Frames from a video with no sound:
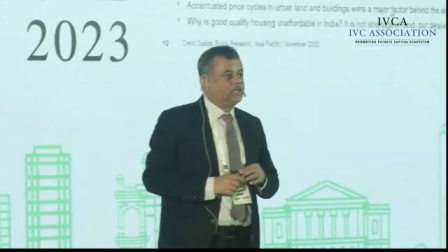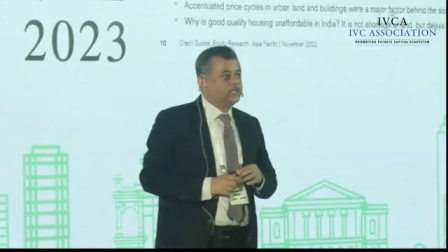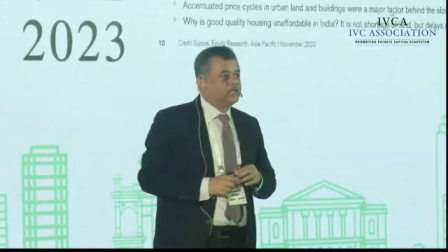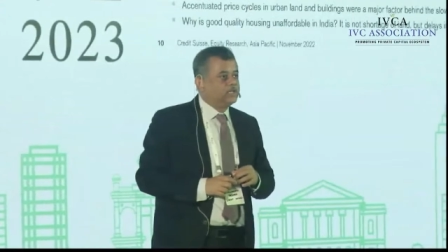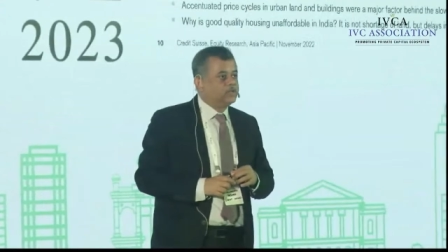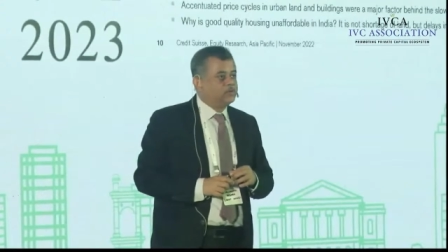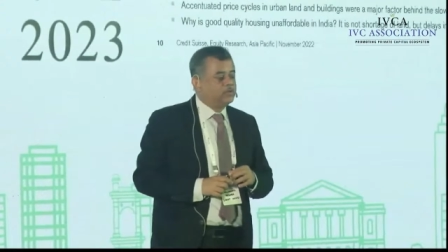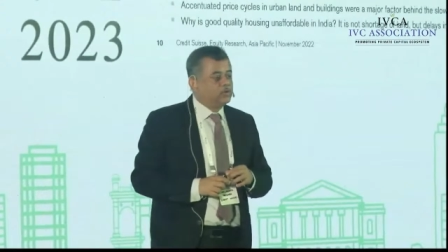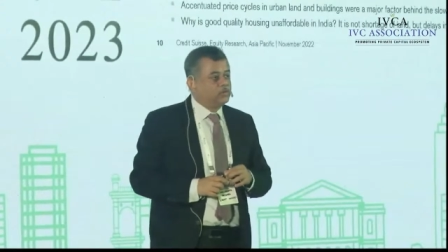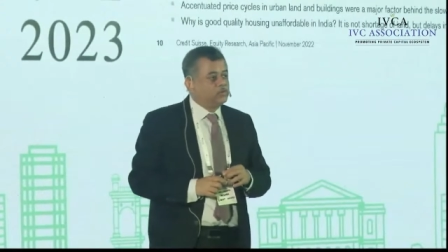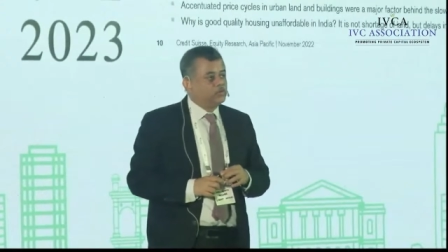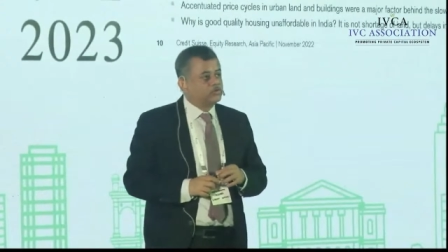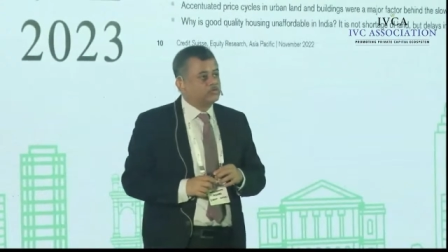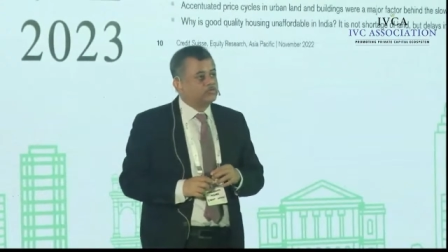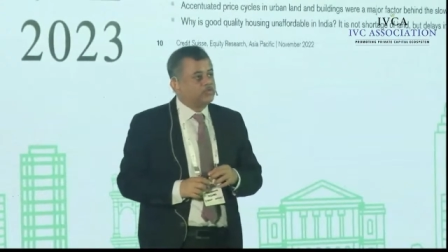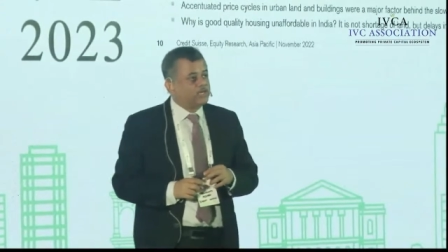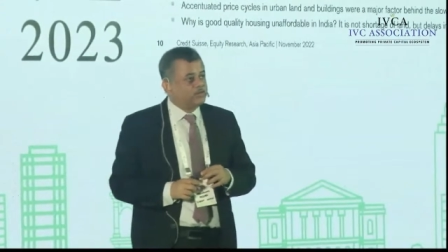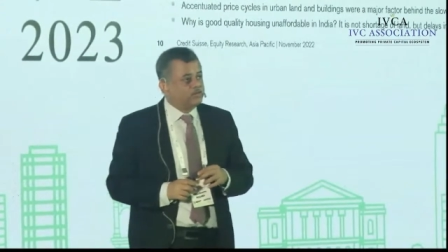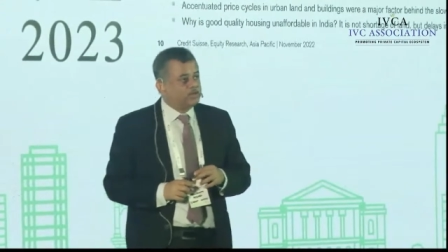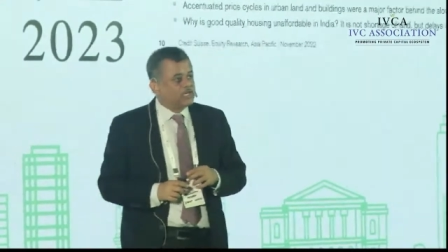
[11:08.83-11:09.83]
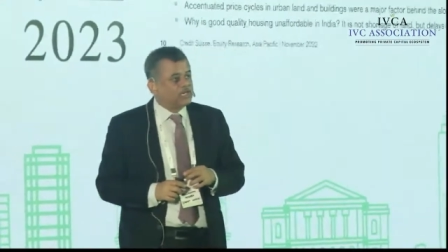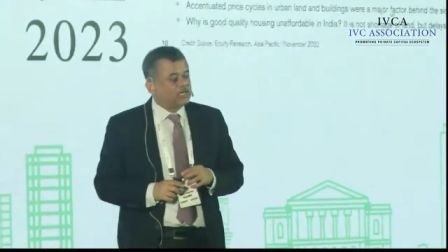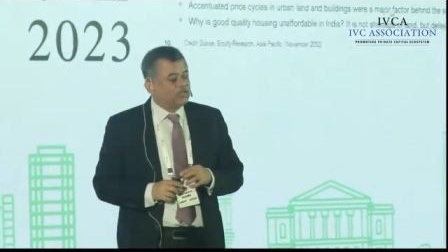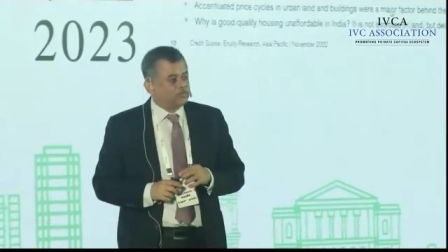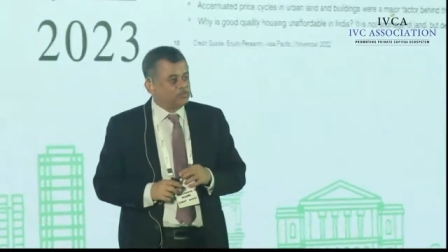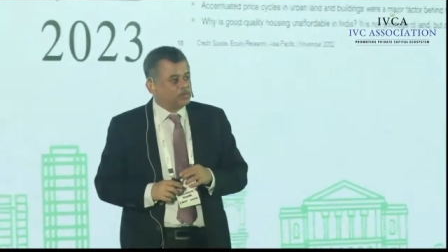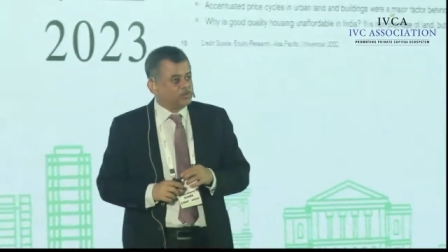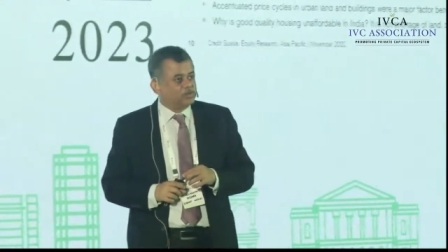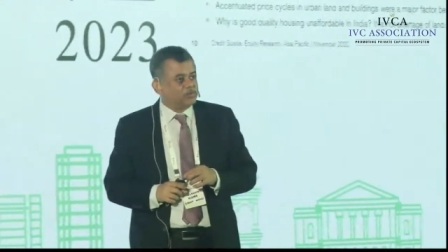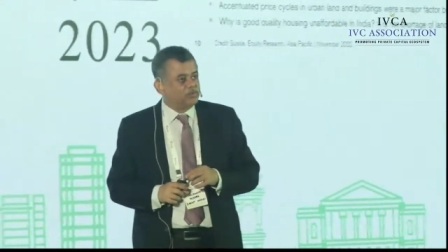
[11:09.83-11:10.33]
that, we saw, if you see
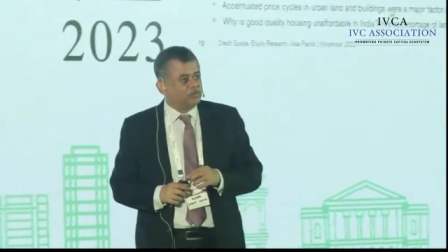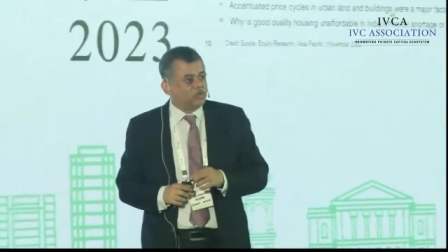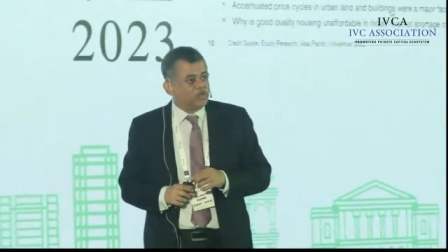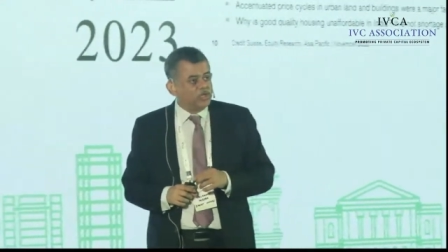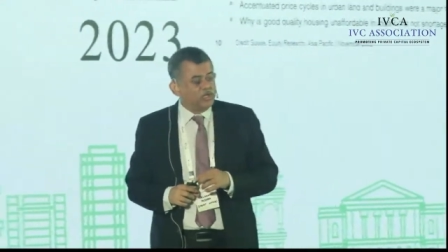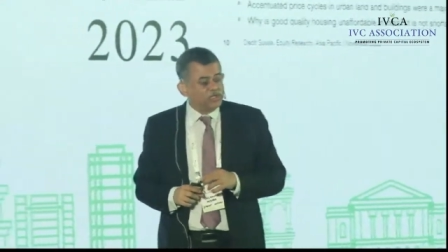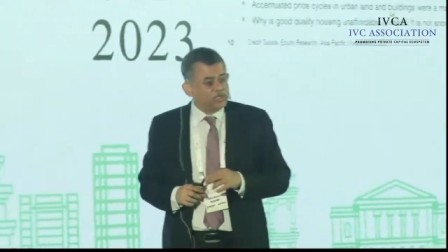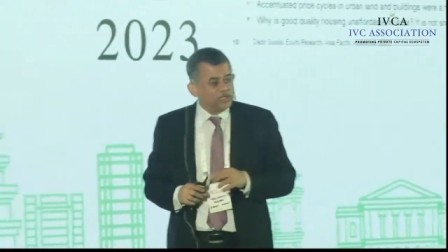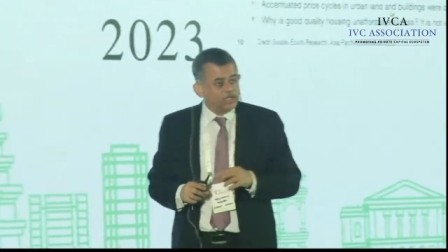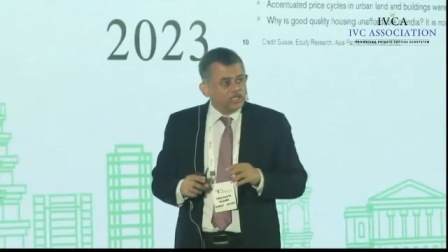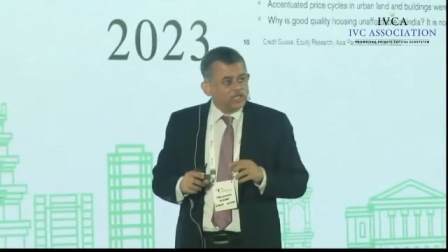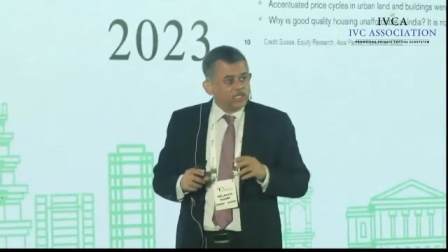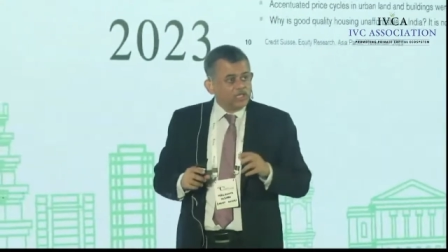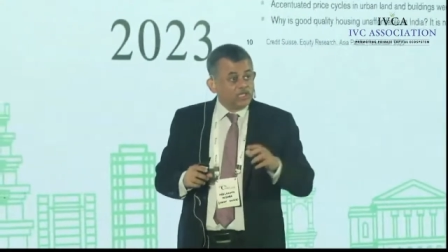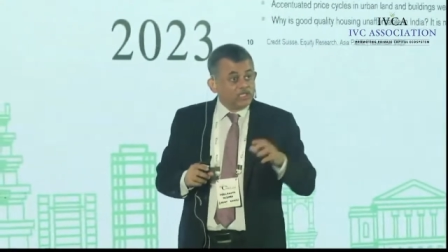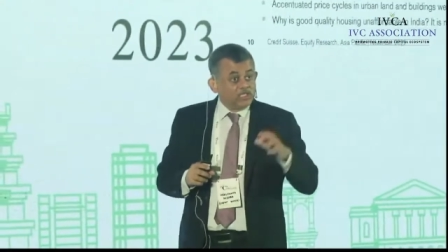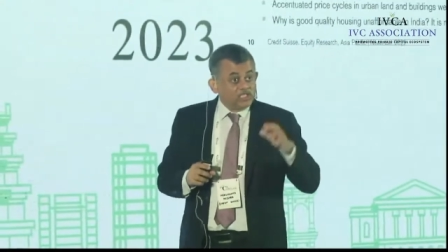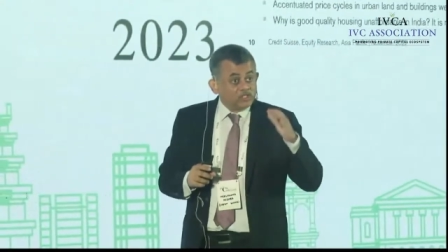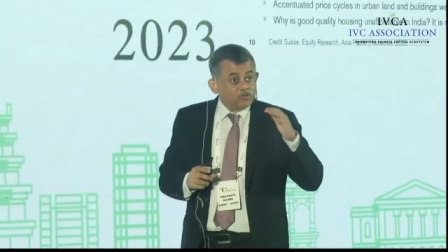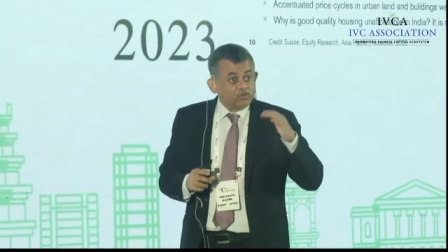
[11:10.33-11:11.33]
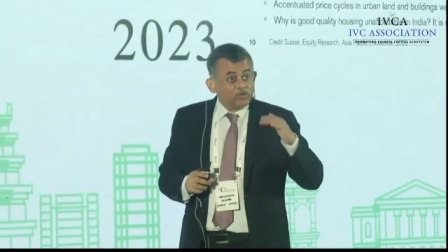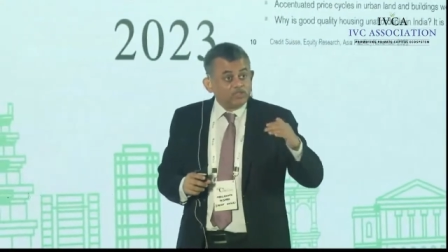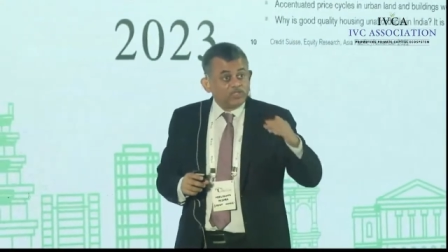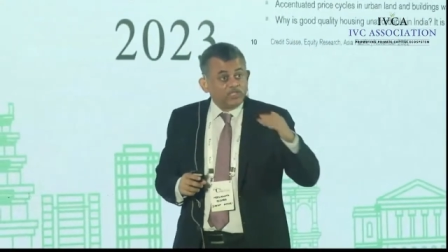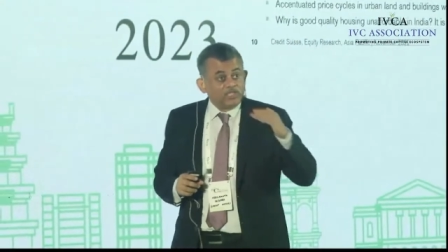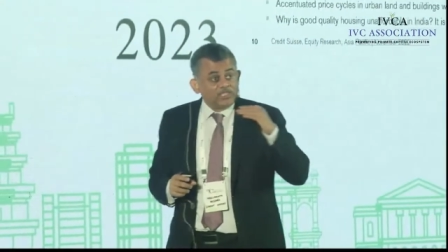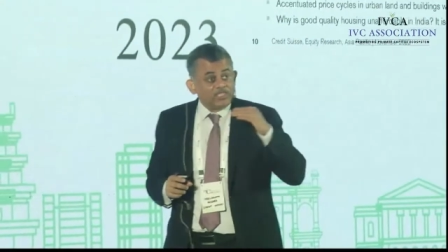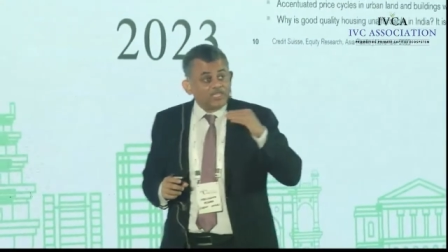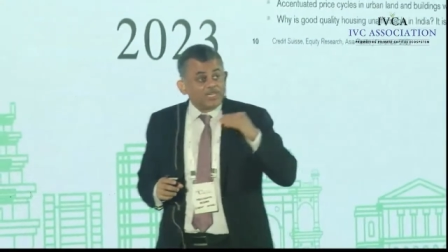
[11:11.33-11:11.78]
the left-hand side chart, the red line,